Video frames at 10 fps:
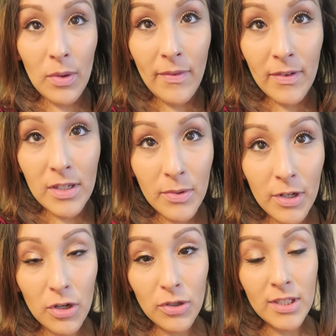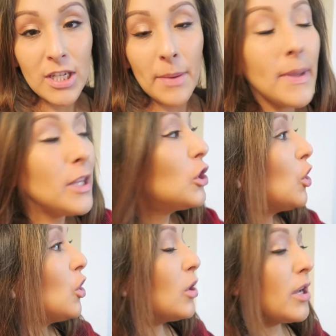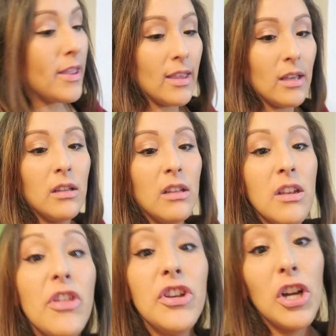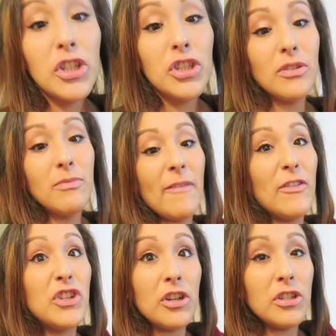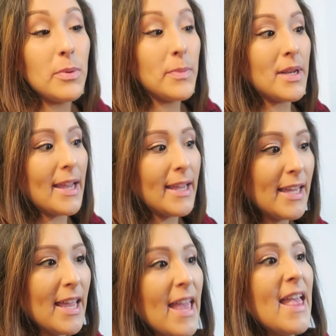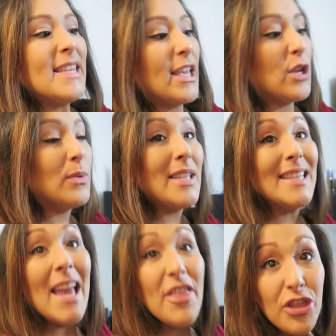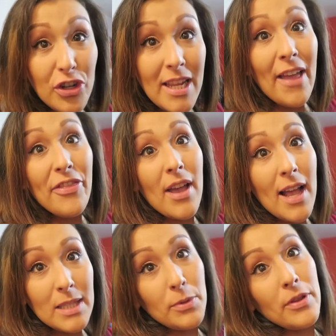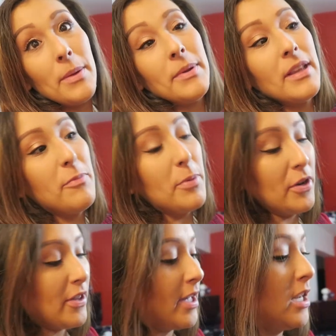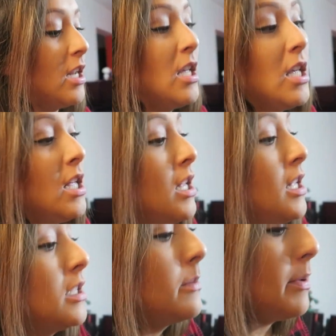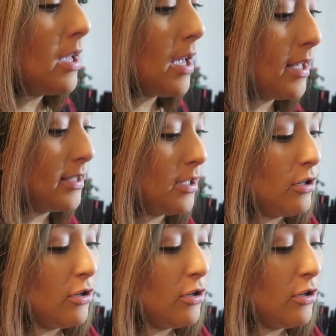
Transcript: we have we're gonna go see Chapito and ah, another doctor. So my first doctor's appointment at 8. Second one's at 10.30 at the hospital that I'm gonna give birth at. It's gonna be hectic,